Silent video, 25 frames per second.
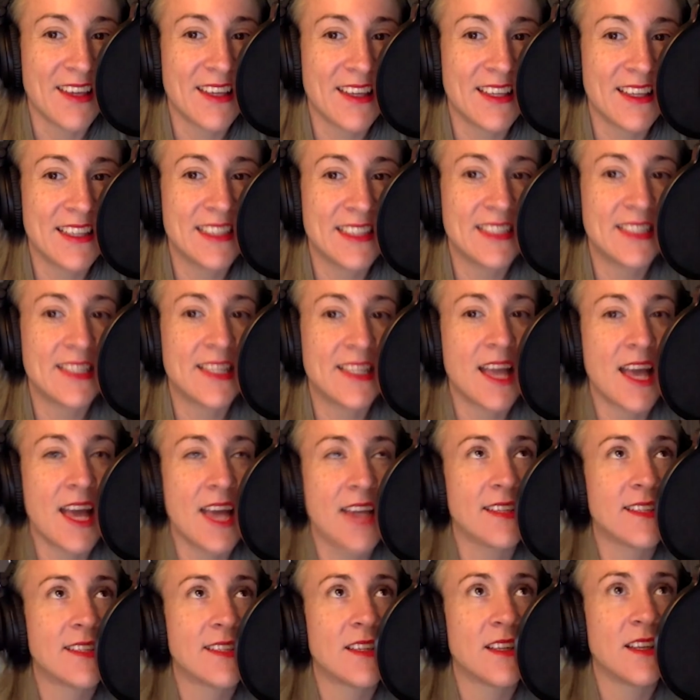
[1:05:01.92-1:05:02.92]
is
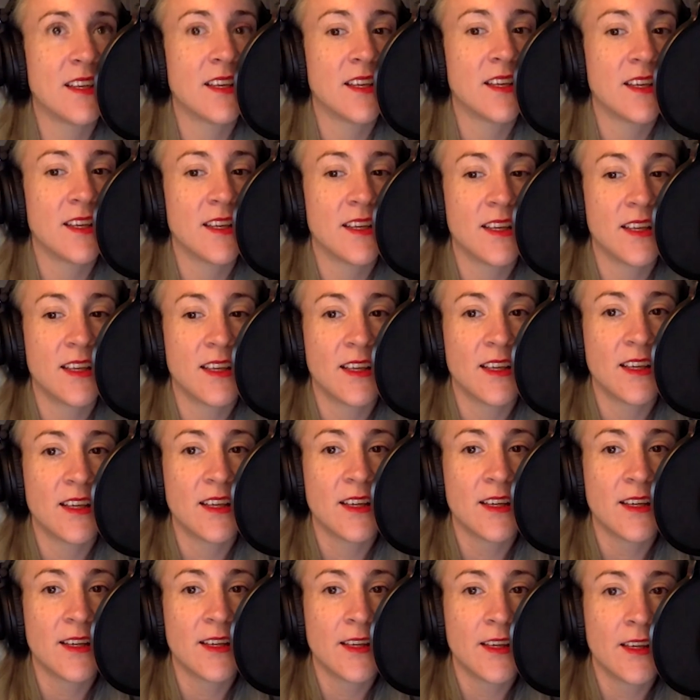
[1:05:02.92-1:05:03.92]
that
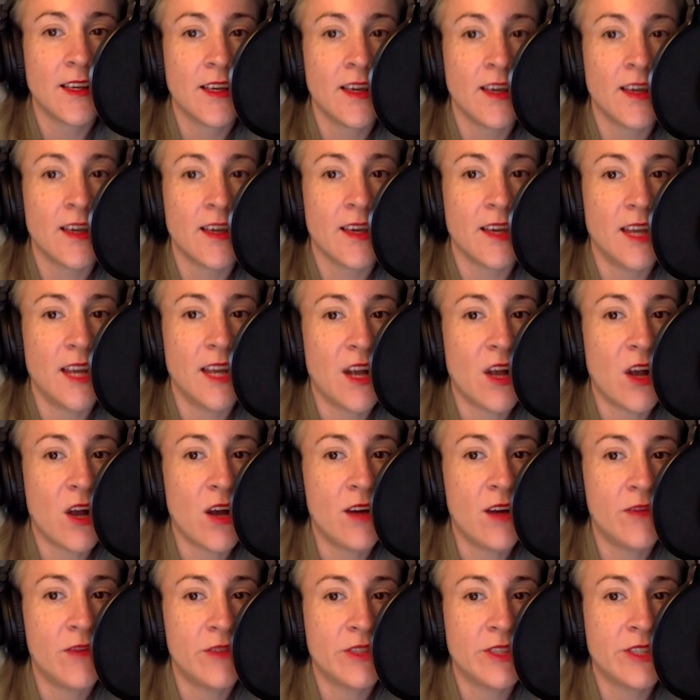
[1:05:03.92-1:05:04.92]
in a
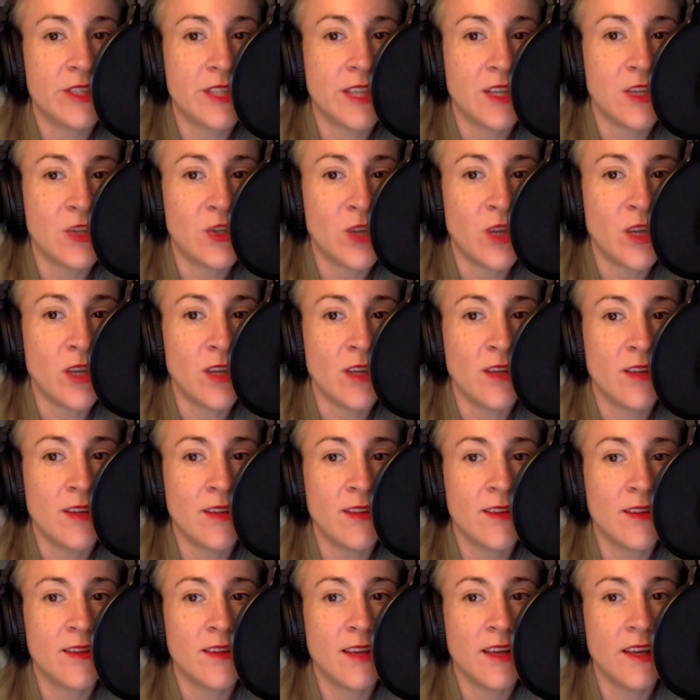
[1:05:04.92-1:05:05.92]

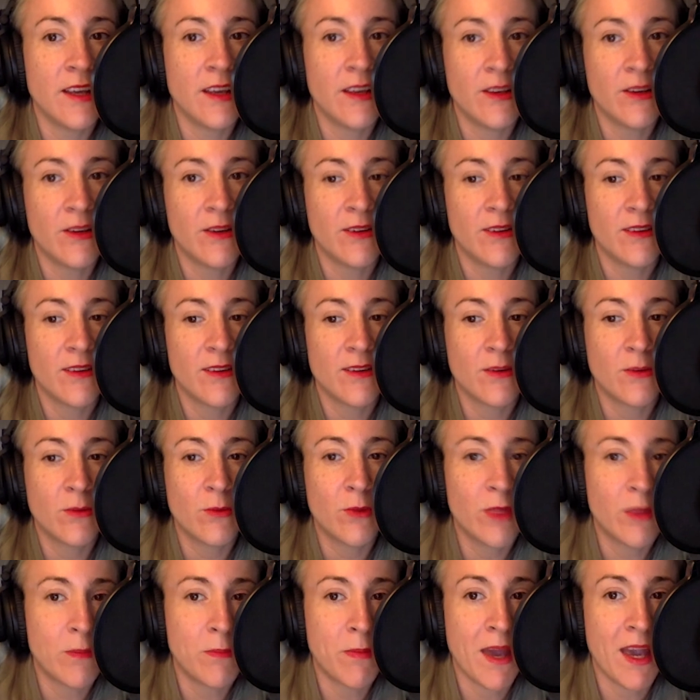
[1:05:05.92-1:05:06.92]
conversation
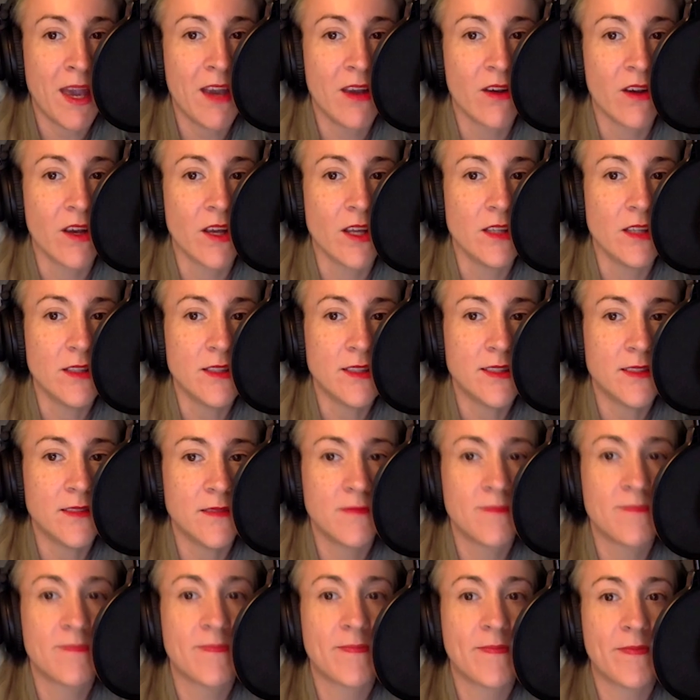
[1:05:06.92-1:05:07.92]
with a parent
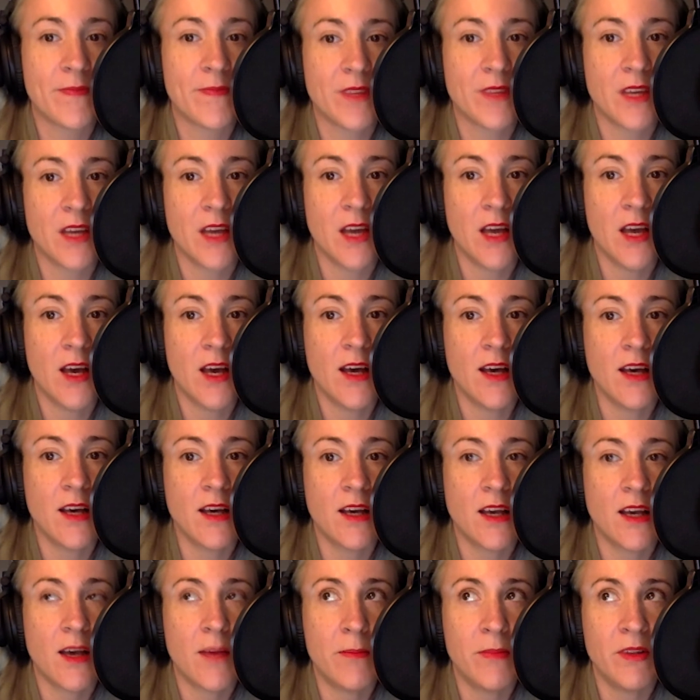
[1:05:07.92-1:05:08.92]
a
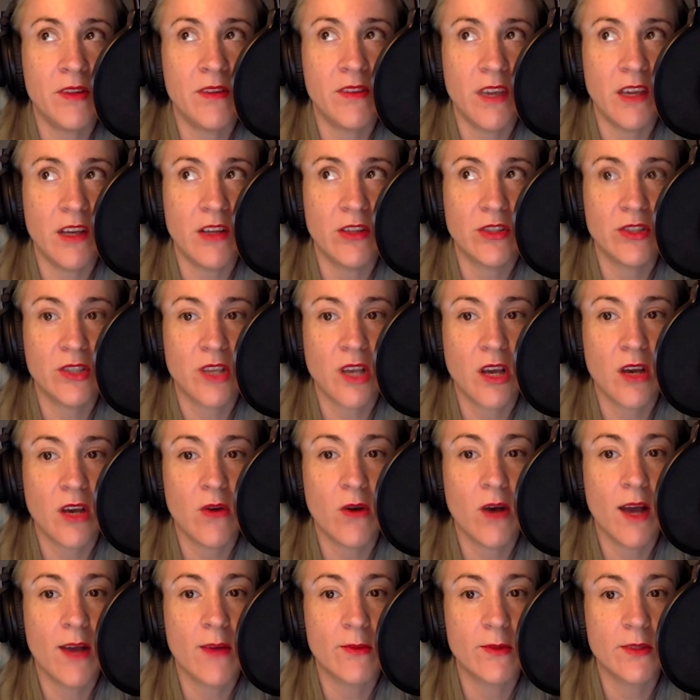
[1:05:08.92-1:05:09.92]
couple of years ago,
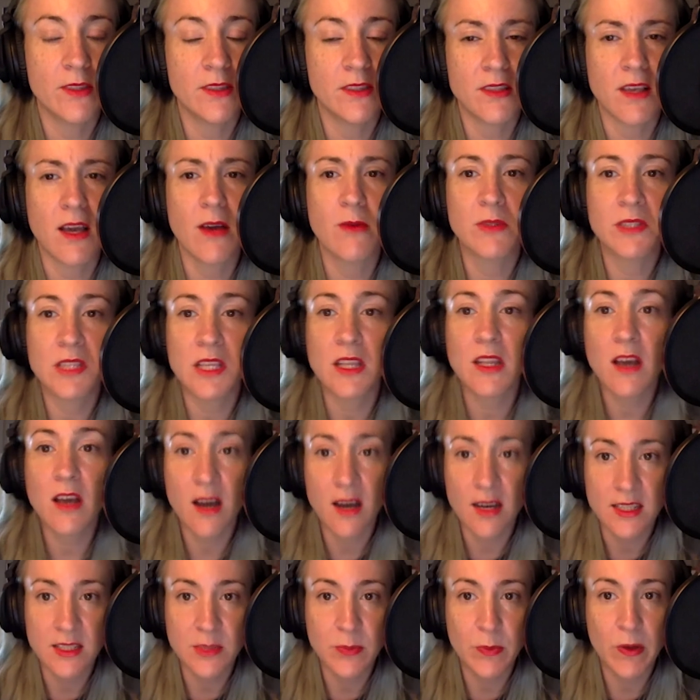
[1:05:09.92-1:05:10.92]
I was in the
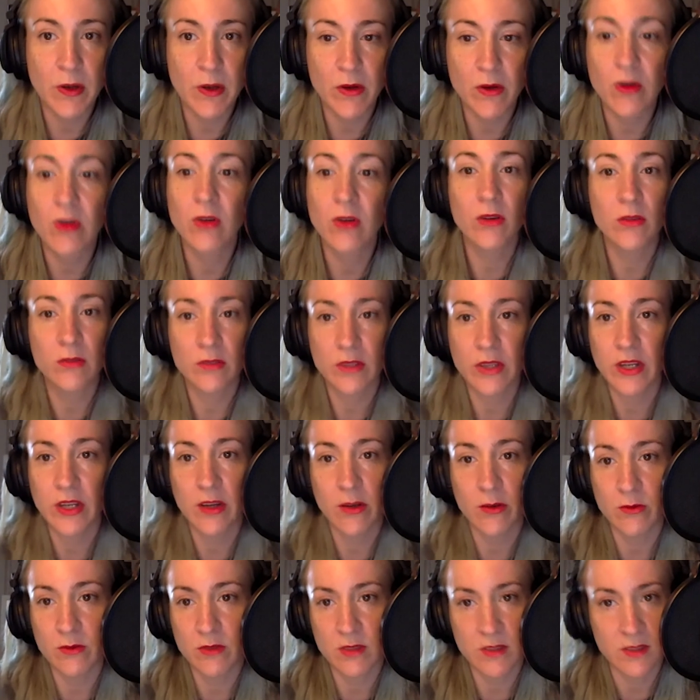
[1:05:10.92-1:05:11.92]
hospital. You
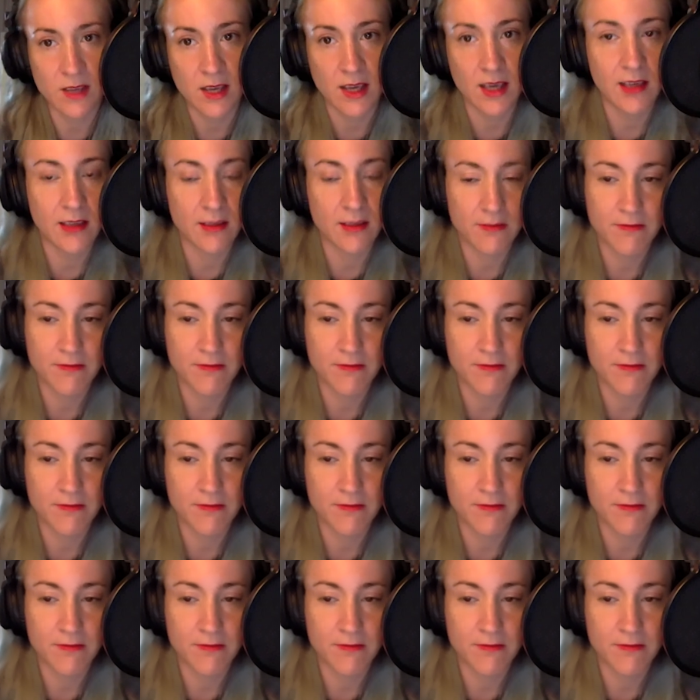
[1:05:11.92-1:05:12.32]
know, it was like